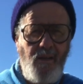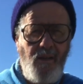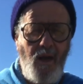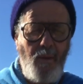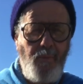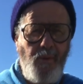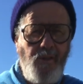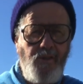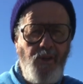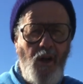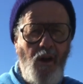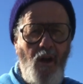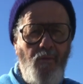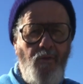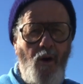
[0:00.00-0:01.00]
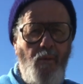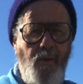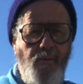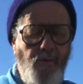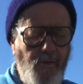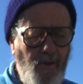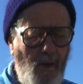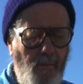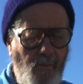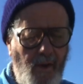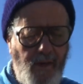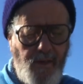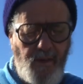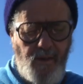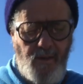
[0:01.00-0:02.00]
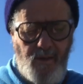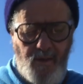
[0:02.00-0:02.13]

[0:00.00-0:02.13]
up and shut off on me for some reason.